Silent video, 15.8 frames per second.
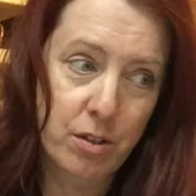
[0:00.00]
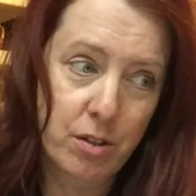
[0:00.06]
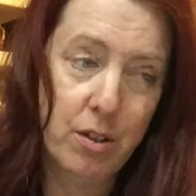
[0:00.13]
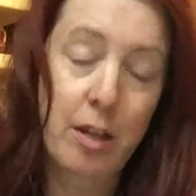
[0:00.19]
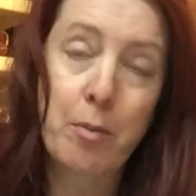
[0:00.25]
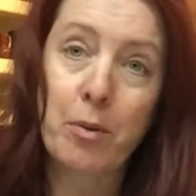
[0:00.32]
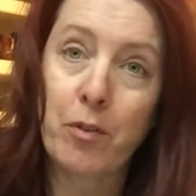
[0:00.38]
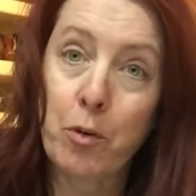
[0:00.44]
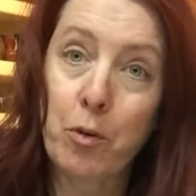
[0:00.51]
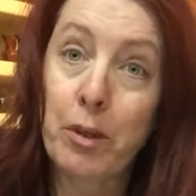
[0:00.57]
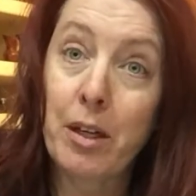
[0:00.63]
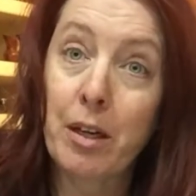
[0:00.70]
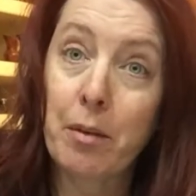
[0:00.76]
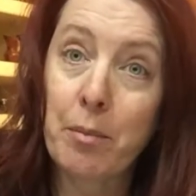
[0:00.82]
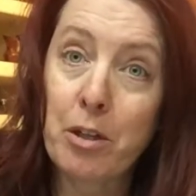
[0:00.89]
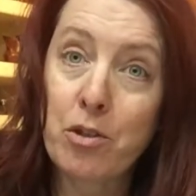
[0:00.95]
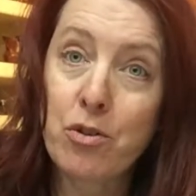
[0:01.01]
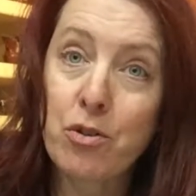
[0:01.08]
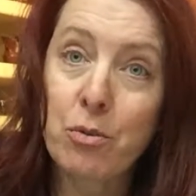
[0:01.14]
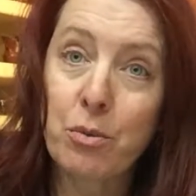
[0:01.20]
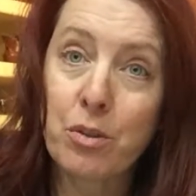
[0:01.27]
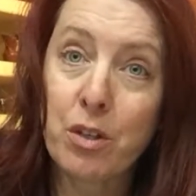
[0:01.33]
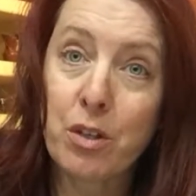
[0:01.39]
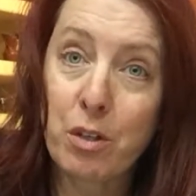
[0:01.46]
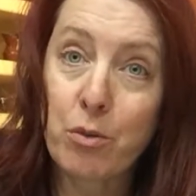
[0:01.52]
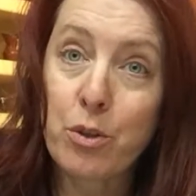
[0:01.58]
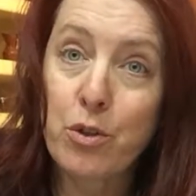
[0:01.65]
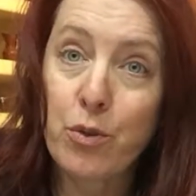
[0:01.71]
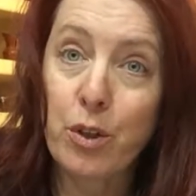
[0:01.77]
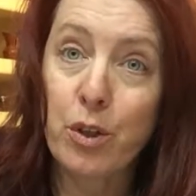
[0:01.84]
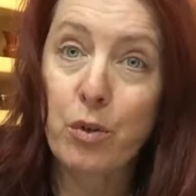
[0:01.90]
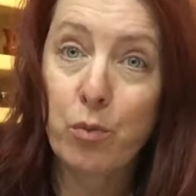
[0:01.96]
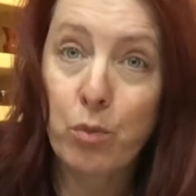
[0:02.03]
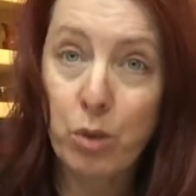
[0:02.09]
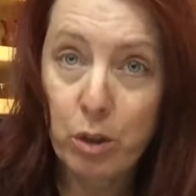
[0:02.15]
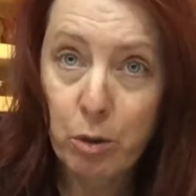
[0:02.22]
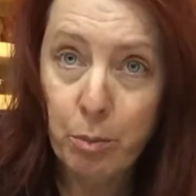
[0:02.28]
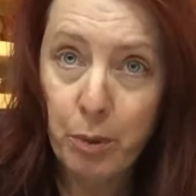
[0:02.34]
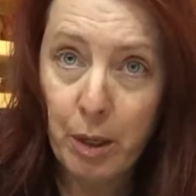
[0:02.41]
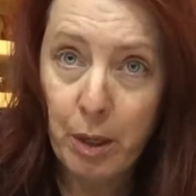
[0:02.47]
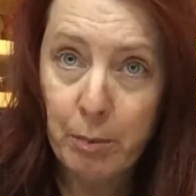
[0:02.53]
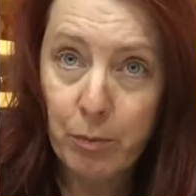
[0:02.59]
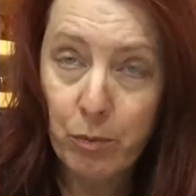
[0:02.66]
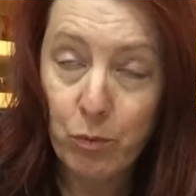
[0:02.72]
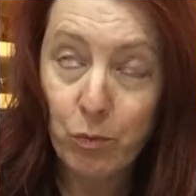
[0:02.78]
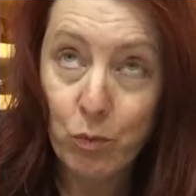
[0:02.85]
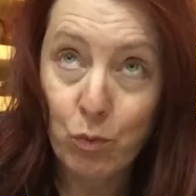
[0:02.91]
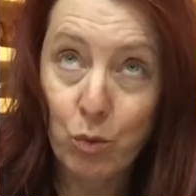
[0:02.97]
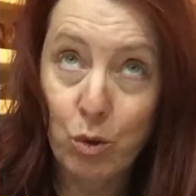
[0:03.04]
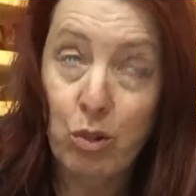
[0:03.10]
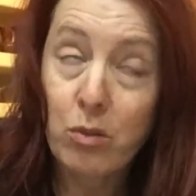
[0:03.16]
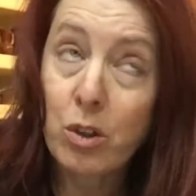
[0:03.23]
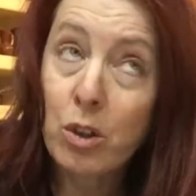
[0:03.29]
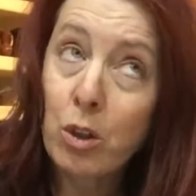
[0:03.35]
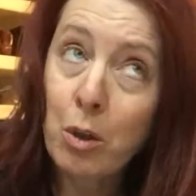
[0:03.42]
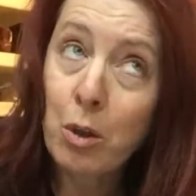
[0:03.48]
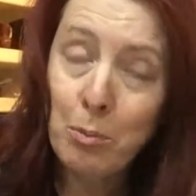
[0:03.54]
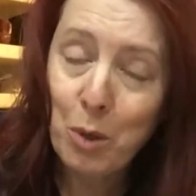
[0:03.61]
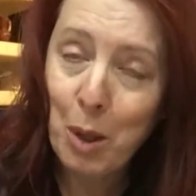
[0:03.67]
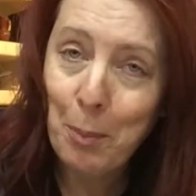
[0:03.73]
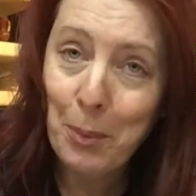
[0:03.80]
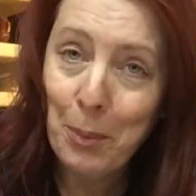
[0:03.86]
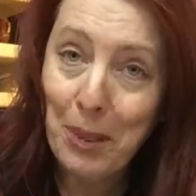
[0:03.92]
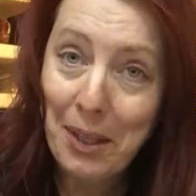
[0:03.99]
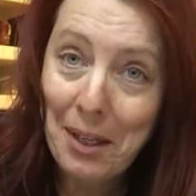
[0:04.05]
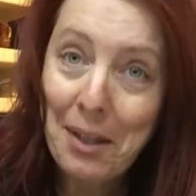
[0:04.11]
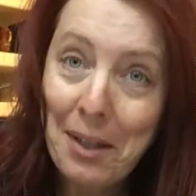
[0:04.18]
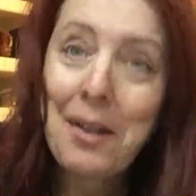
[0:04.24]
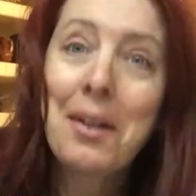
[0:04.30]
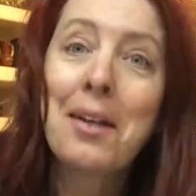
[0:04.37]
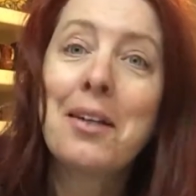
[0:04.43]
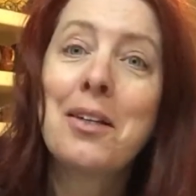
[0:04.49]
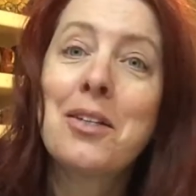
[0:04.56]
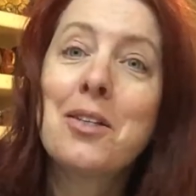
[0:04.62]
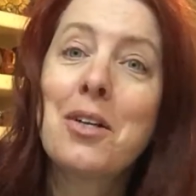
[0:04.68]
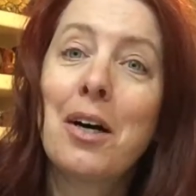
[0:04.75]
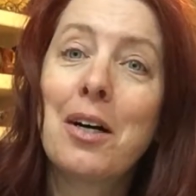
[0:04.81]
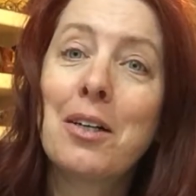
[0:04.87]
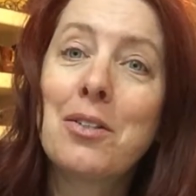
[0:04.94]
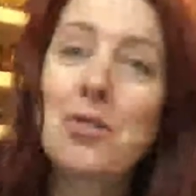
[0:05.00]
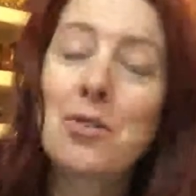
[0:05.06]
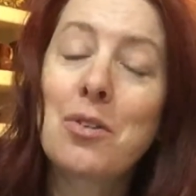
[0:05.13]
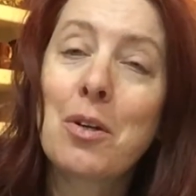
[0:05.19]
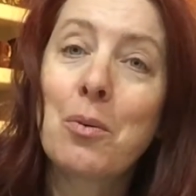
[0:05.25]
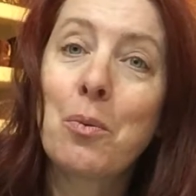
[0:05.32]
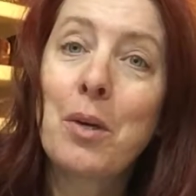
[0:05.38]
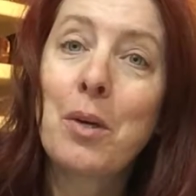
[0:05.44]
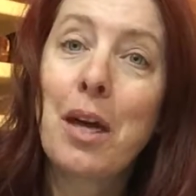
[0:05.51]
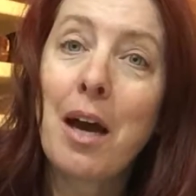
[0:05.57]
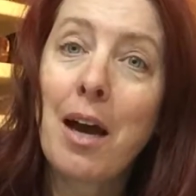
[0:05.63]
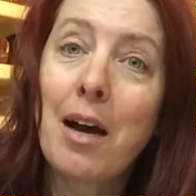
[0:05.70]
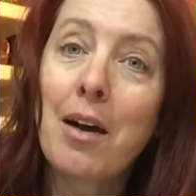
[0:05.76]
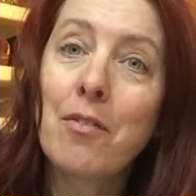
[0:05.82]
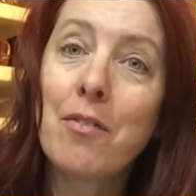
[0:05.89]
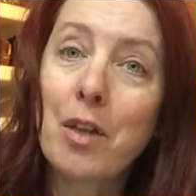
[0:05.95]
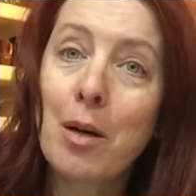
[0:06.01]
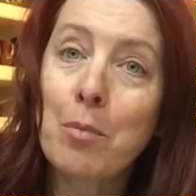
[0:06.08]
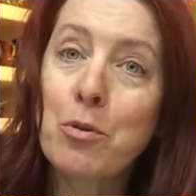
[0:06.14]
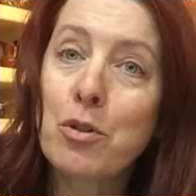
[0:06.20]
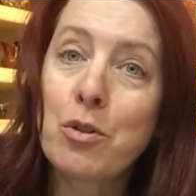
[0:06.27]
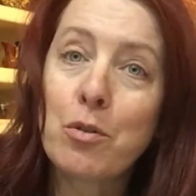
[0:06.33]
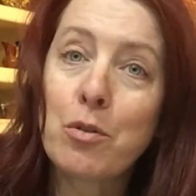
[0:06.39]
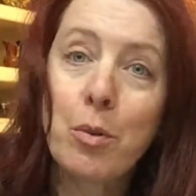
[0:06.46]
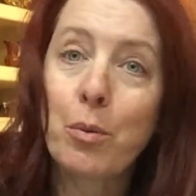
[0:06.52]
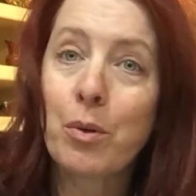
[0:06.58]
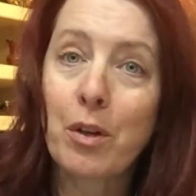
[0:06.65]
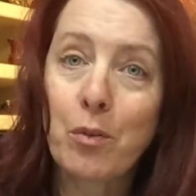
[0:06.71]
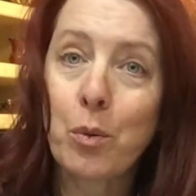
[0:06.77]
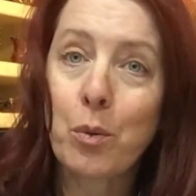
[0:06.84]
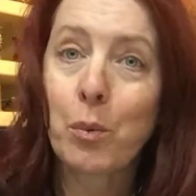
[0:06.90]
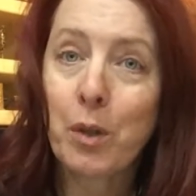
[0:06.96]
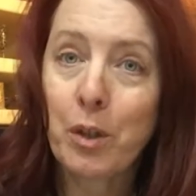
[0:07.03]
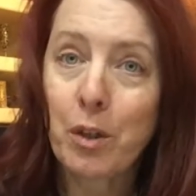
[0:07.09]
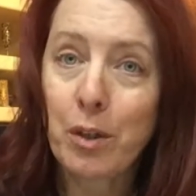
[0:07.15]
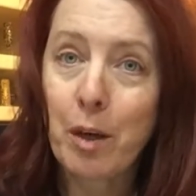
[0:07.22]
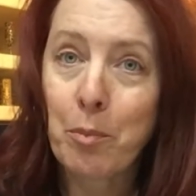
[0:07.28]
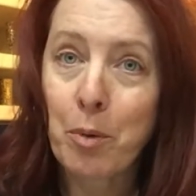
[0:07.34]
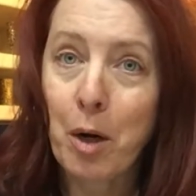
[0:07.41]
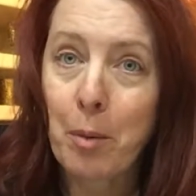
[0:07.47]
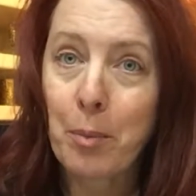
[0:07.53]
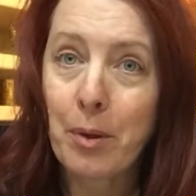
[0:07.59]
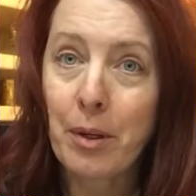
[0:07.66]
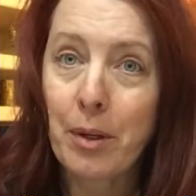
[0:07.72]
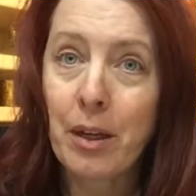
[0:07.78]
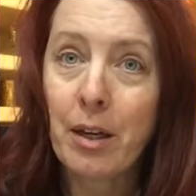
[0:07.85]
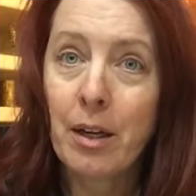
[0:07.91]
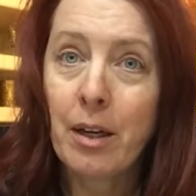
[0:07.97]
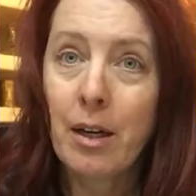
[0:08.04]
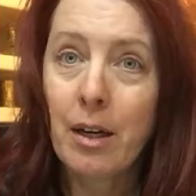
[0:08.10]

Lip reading: disclaimer everybody, I made sure it was unrestricted rural property, so that we have the option to put whatever we want on that property.